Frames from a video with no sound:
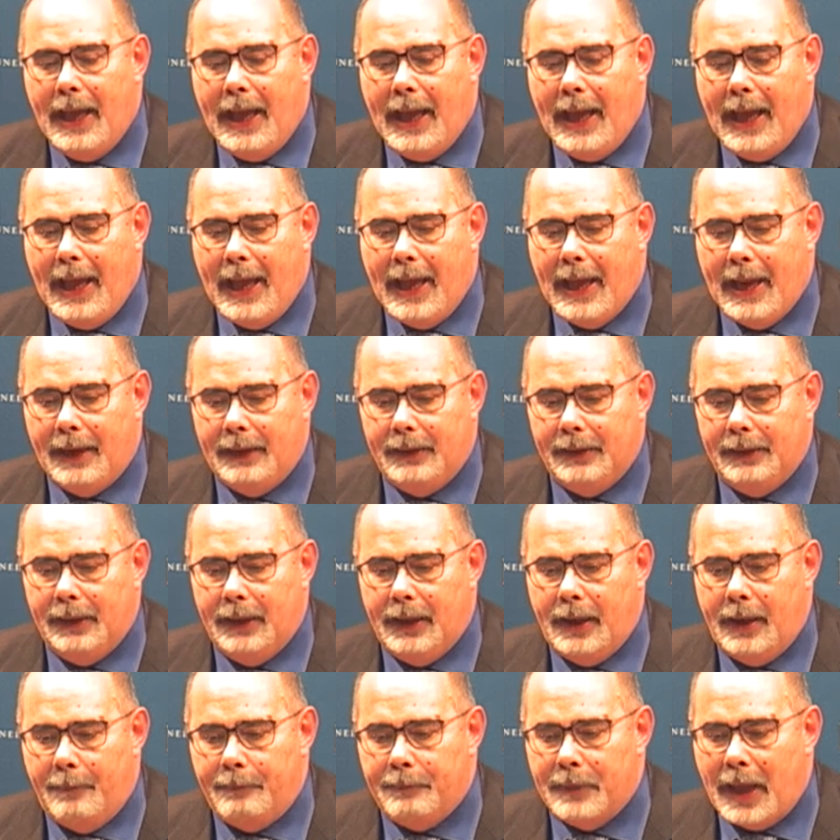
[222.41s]
And
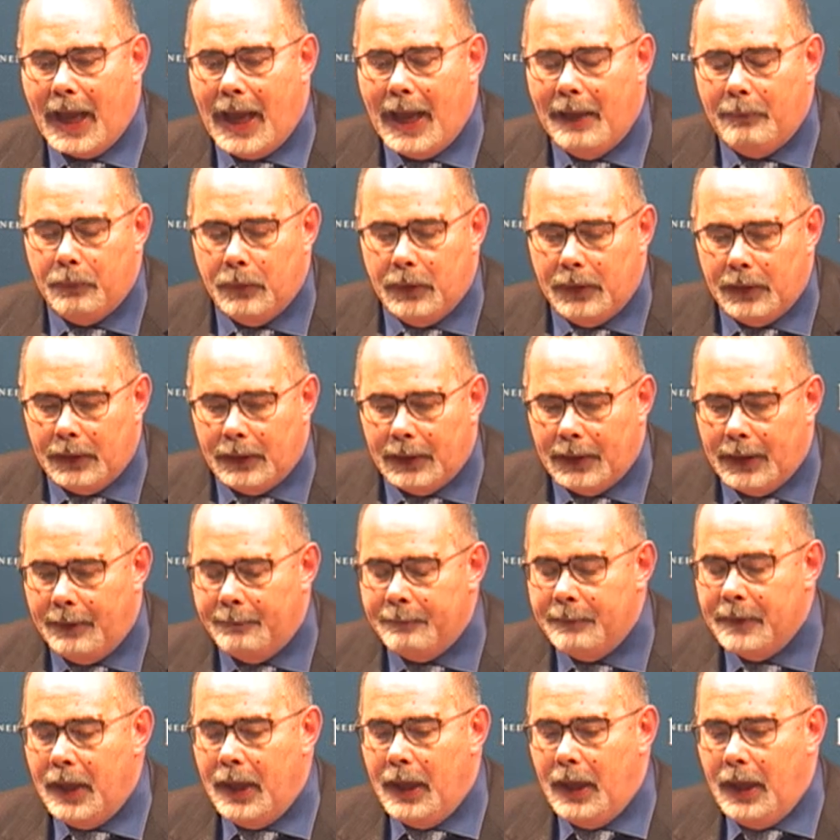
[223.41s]
uh, I will. Uh,
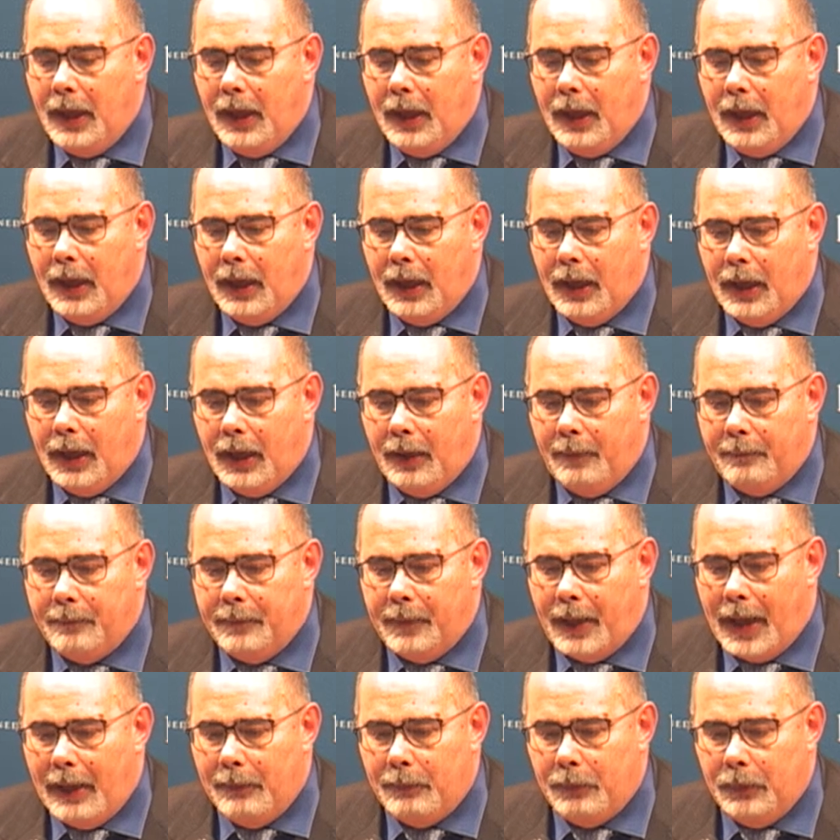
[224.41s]
Um,
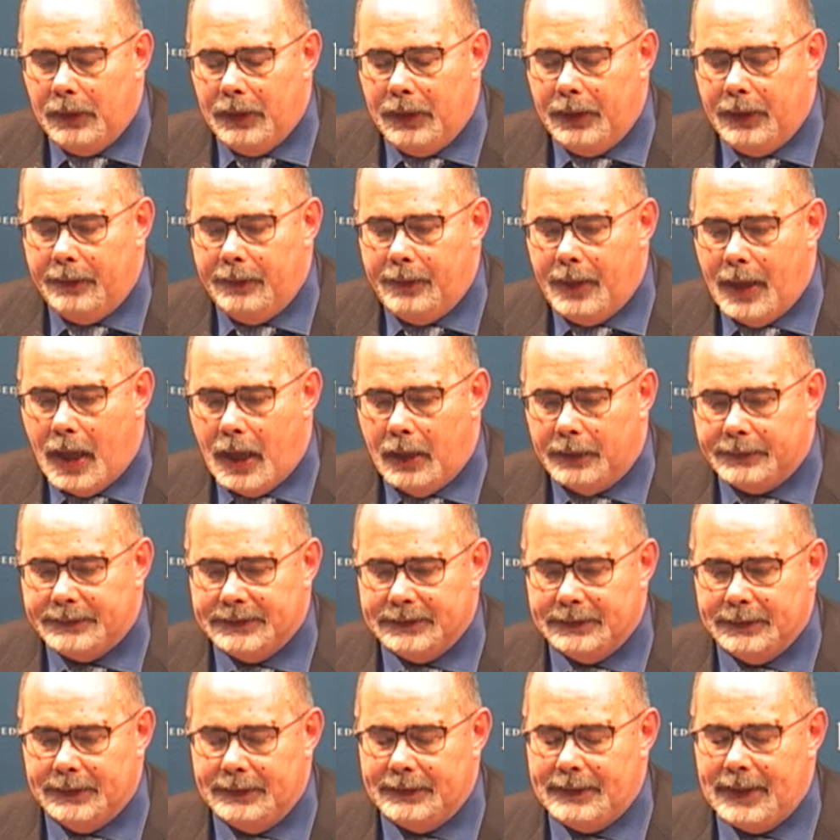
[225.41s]
I will not
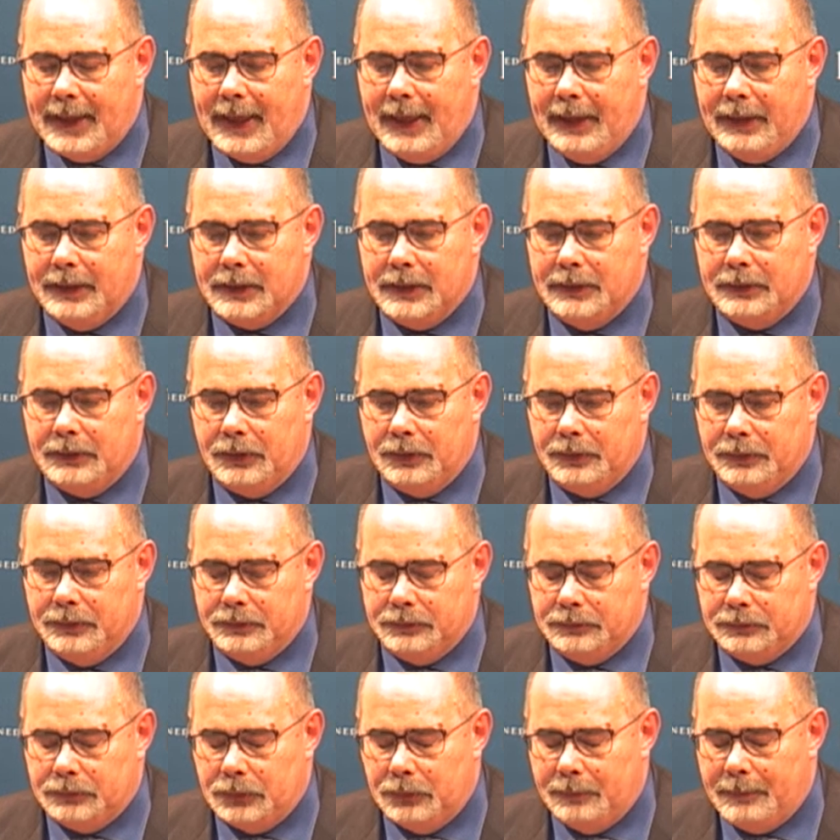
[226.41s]
uh, take uh,
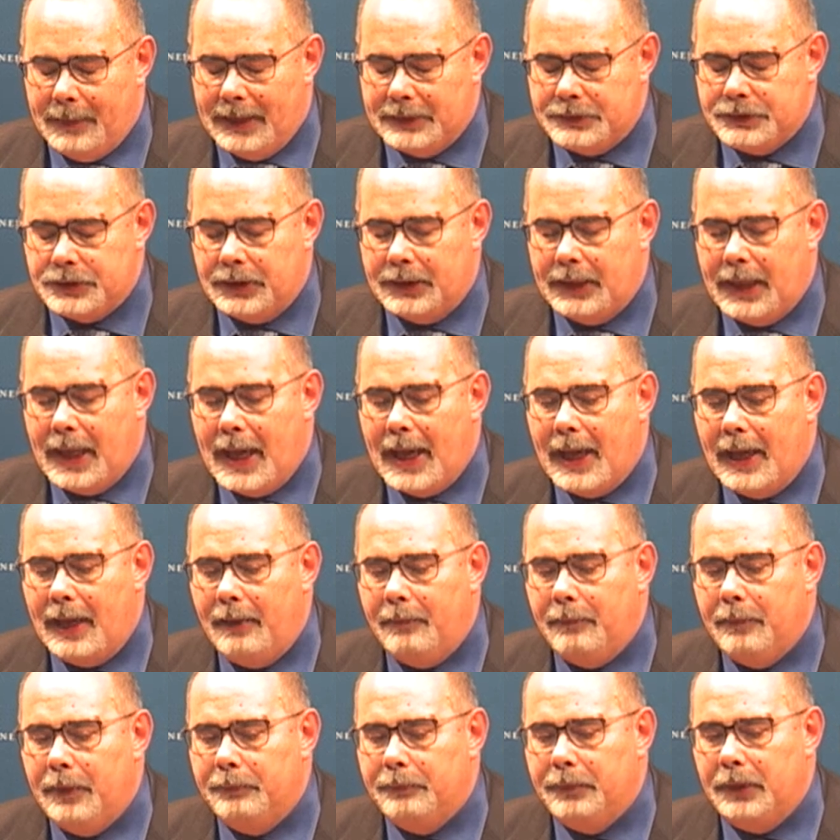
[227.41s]
too, too much
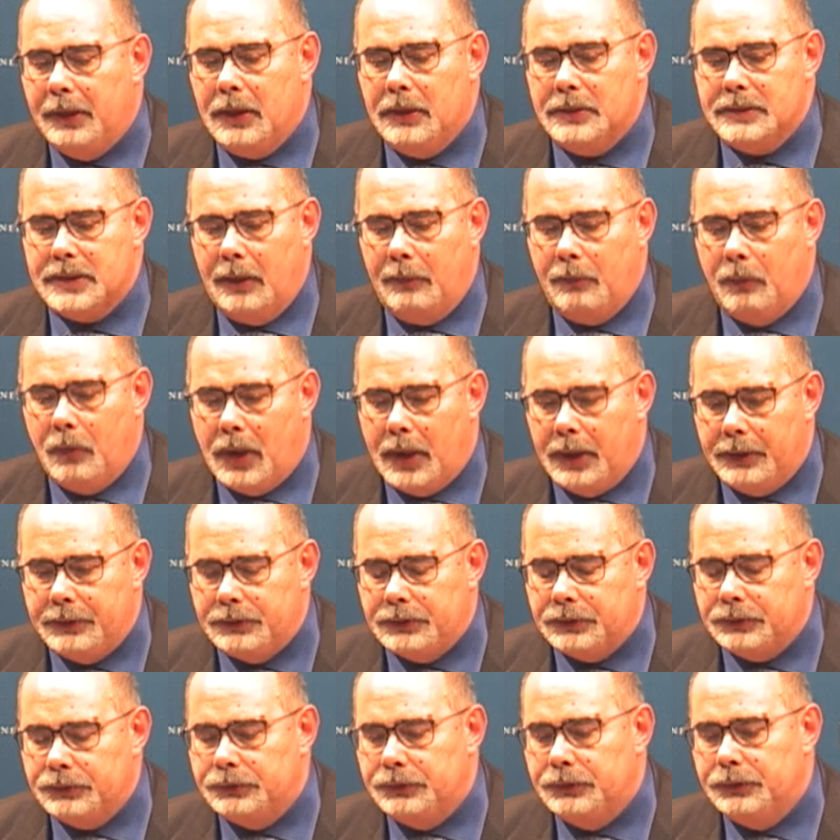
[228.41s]
time, because I
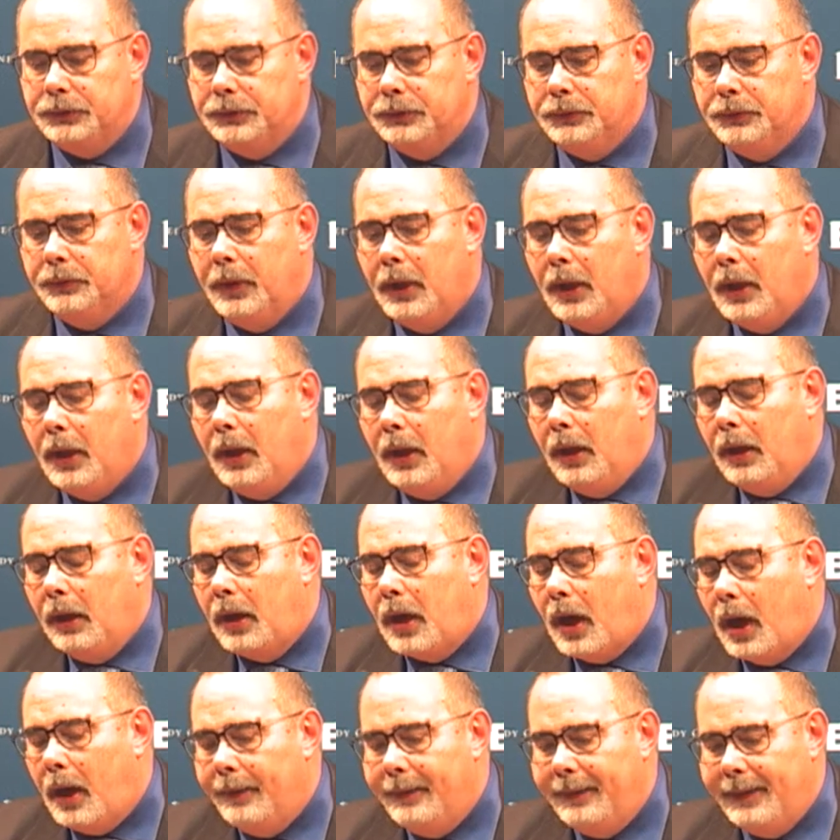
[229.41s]
wanted to
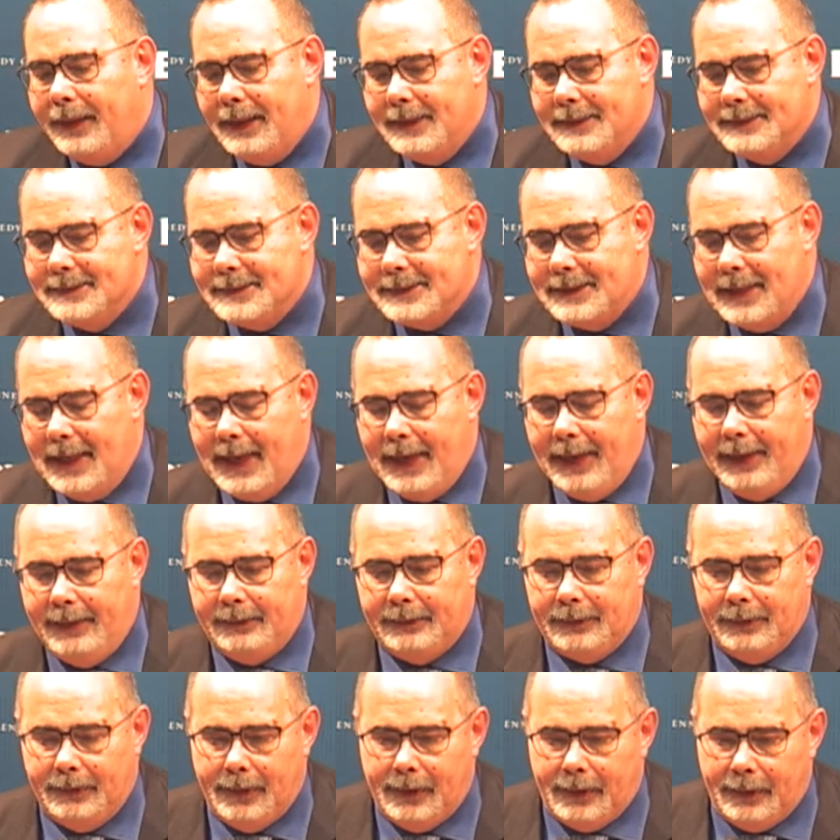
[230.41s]

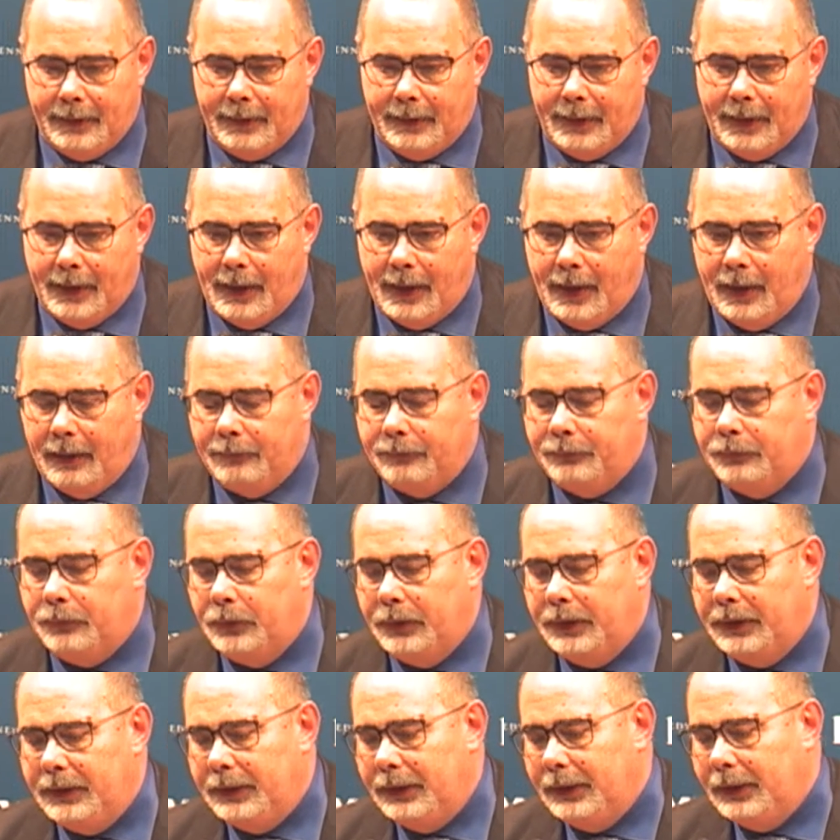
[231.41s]
condensate in uh,
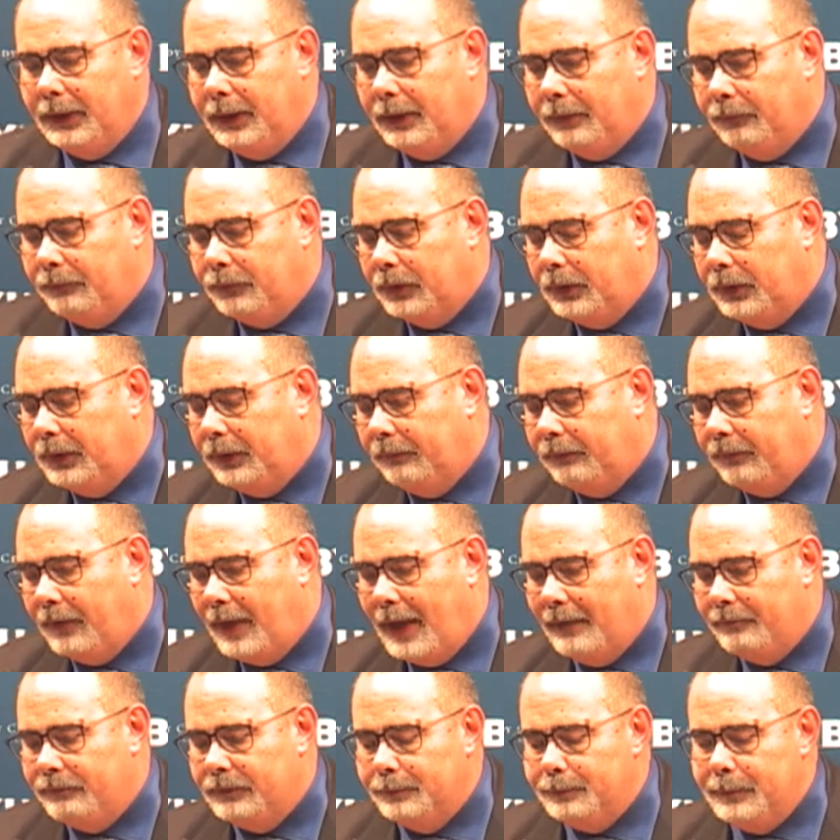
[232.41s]
forty,
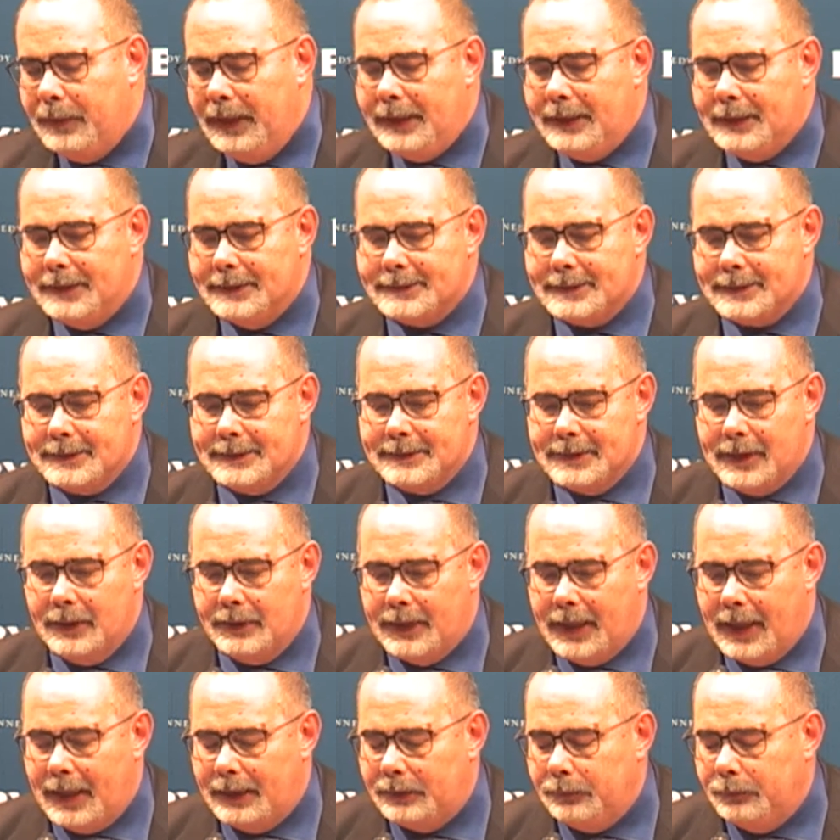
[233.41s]
forty-five minutes, so
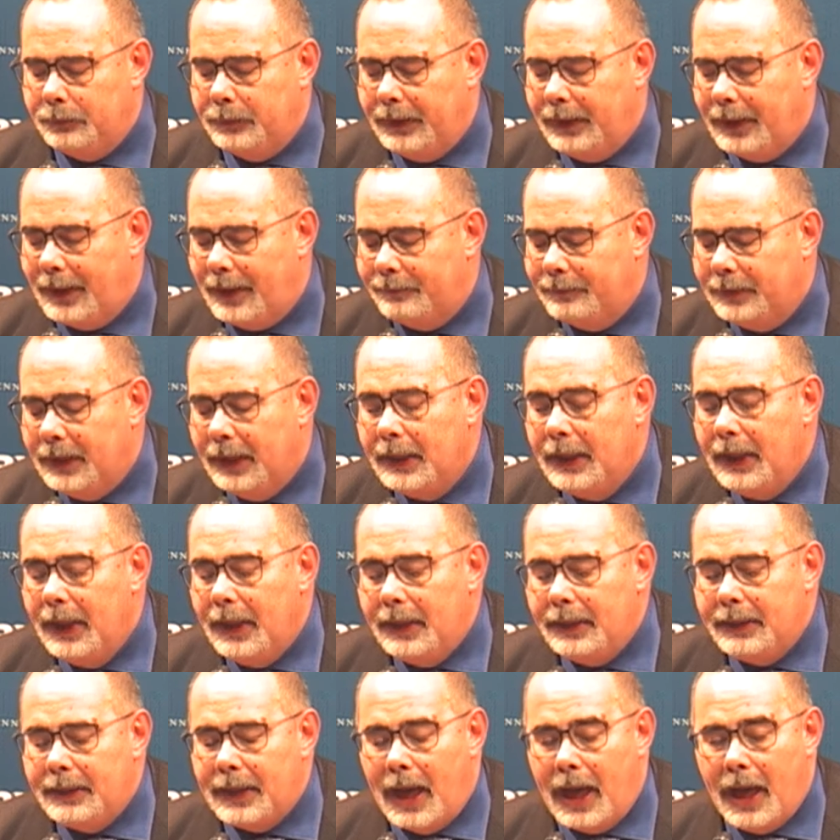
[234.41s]
that we have
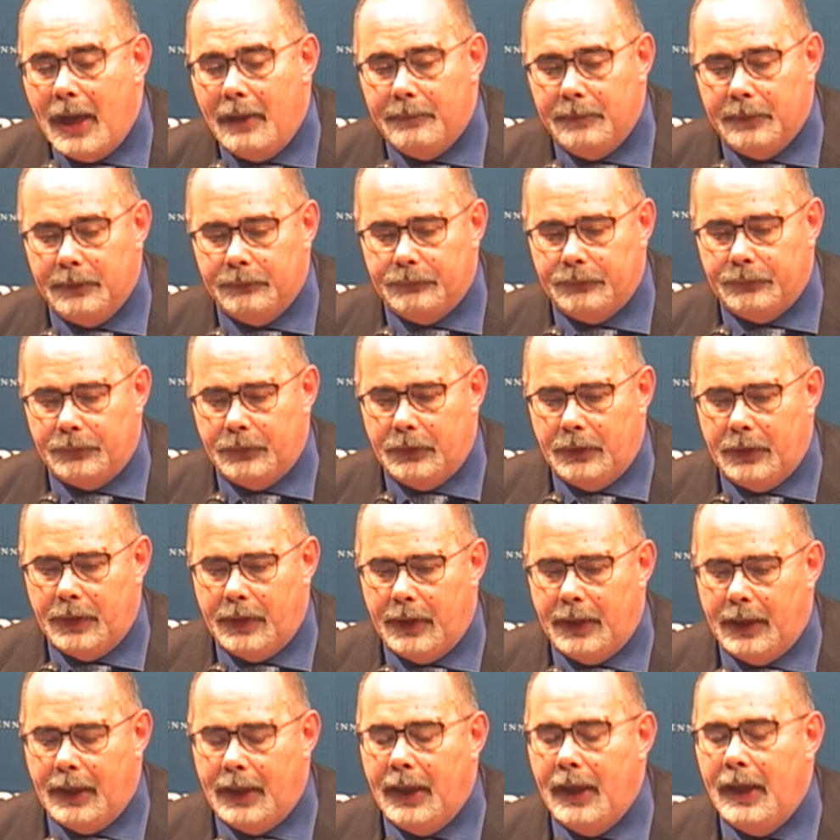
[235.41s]
time
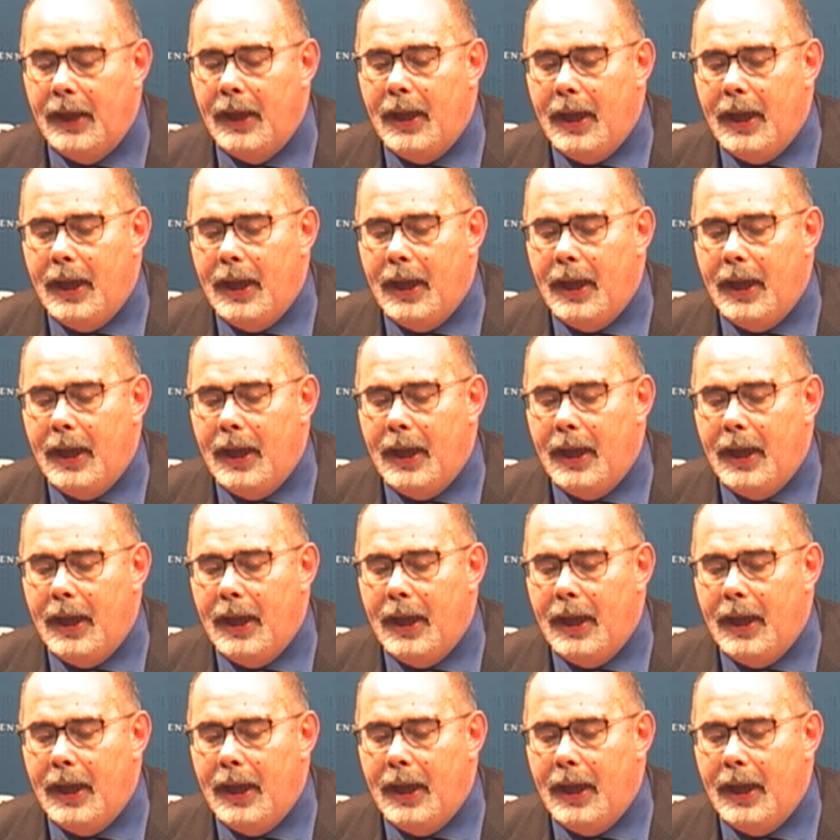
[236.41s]
for uh,